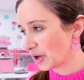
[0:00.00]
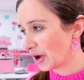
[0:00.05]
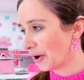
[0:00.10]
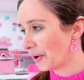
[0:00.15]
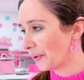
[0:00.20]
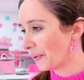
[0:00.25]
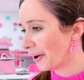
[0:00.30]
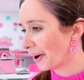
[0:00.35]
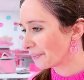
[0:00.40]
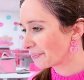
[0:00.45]

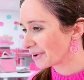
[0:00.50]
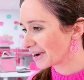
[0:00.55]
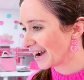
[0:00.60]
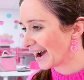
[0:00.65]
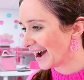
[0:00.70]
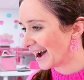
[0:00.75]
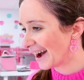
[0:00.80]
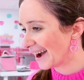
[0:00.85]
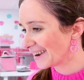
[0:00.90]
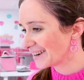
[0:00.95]
So I'm
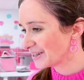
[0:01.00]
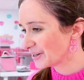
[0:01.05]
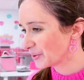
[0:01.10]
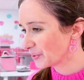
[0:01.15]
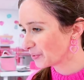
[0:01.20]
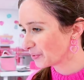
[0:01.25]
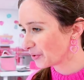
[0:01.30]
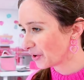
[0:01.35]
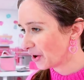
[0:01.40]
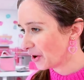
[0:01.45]
kind
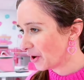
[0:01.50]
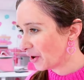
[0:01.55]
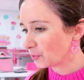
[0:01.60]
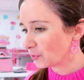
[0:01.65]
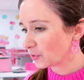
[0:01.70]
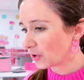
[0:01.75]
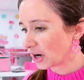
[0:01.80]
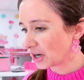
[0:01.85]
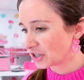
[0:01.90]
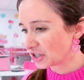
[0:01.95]
of
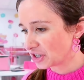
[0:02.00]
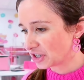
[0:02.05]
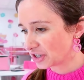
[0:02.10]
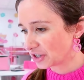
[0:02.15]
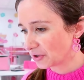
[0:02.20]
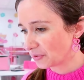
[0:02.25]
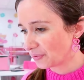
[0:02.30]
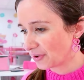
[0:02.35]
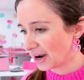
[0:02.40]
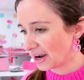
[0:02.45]

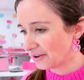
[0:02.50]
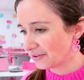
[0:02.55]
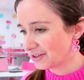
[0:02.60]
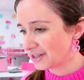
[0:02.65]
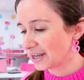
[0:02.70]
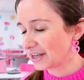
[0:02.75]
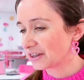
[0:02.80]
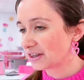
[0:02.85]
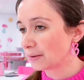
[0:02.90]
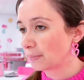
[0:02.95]
rushing
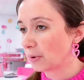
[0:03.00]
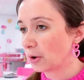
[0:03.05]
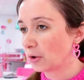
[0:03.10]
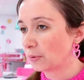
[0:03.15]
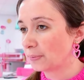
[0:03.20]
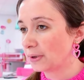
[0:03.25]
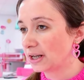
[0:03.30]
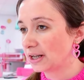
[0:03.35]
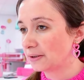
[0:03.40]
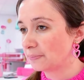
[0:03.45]
around at the
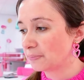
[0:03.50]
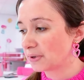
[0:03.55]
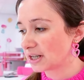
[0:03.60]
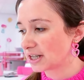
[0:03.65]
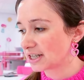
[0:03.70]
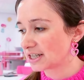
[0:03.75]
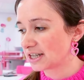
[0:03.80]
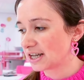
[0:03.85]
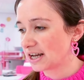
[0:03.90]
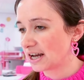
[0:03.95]
moment
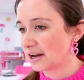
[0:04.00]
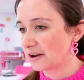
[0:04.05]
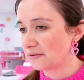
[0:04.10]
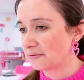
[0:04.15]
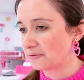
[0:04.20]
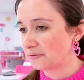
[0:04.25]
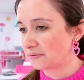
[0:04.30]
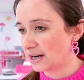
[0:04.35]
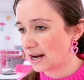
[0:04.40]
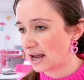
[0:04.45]
because I
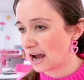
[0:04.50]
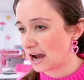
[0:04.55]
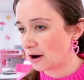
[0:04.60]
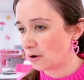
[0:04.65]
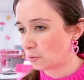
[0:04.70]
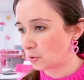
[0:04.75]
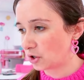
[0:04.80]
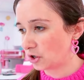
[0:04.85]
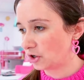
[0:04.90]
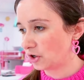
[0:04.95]
have an
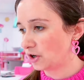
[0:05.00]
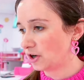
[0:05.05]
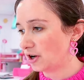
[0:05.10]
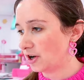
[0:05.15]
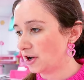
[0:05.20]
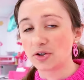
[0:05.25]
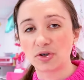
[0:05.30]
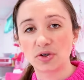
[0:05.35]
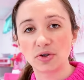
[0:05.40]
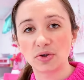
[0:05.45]
hour
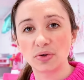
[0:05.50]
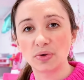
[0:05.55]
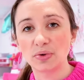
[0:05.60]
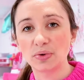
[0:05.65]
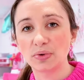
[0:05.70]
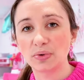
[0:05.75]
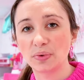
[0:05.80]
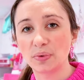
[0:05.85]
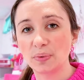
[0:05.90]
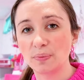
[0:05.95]

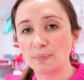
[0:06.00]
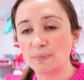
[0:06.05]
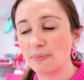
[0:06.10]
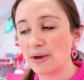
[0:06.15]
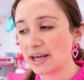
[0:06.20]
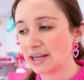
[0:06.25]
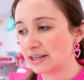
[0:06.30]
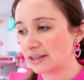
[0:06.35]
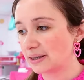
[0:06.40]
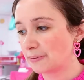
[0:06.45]
to
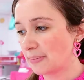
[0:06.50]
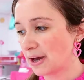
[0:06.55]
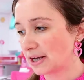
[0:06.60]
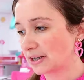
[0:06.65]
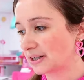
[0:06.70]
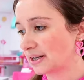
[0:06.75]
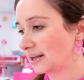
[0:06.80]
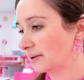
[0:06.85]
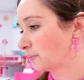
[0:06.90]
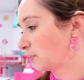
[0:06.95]
make the
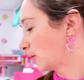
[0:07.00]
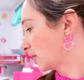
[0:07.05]
magnet.